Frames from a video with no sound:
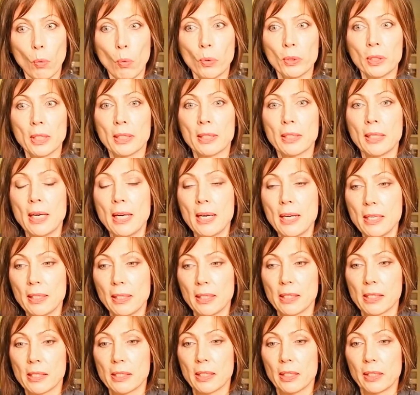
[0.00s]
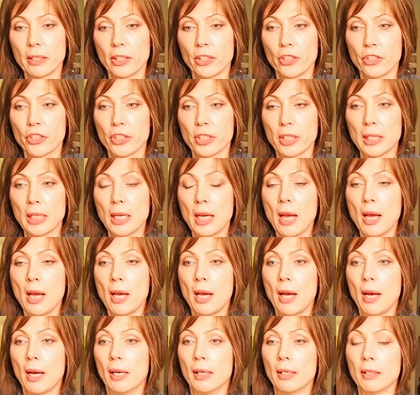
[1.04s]
Or the tile installation,
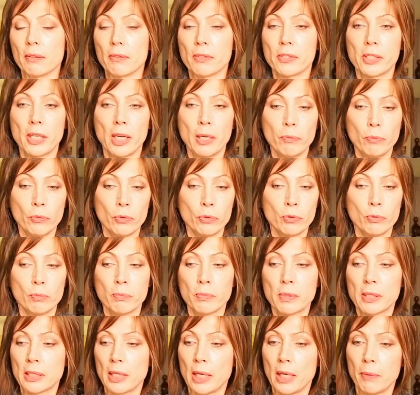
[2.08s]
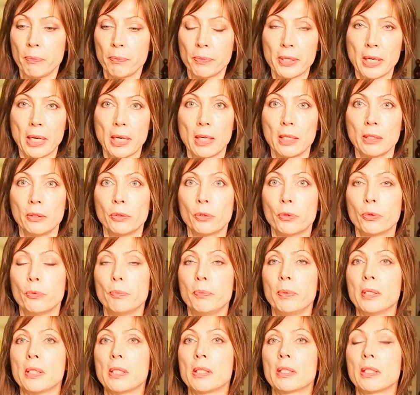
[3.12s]
same room, same tile
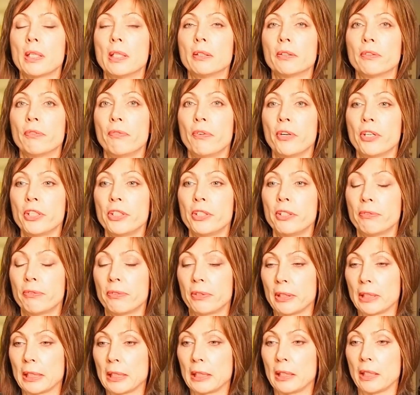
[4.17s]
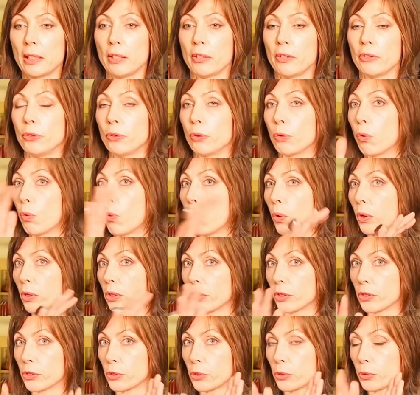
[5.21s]
could be installed very differently. Your
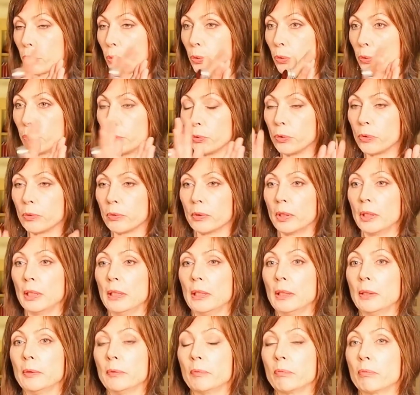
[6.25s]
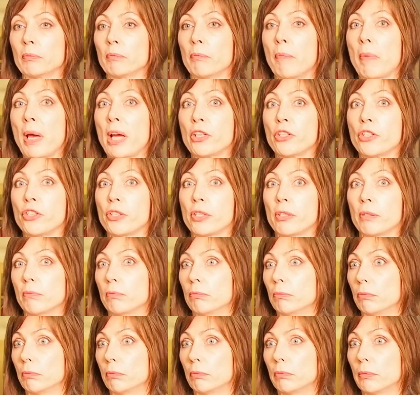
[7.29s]
corners could match
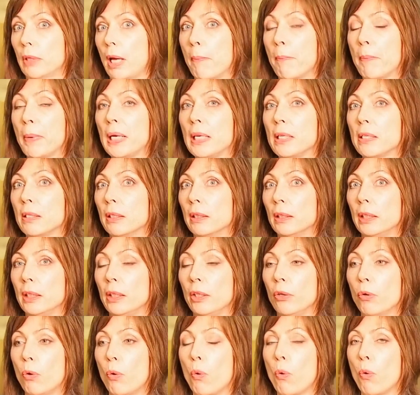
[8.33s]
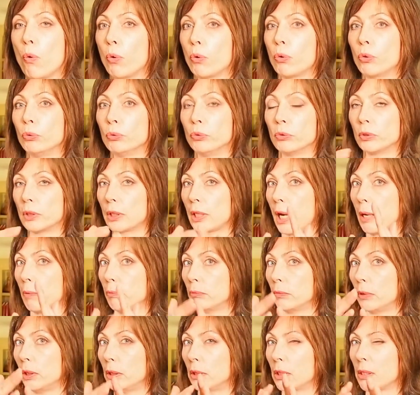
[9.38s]
amazingly, or could
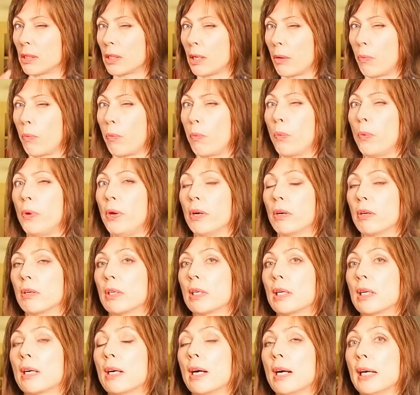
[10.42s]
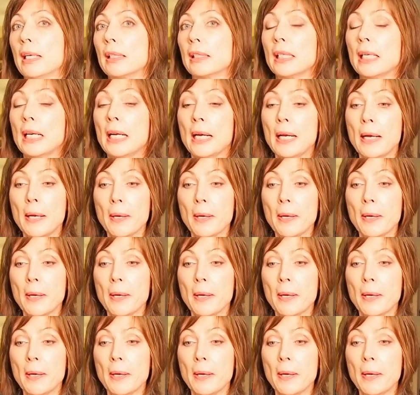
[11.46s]
come in some weird cut.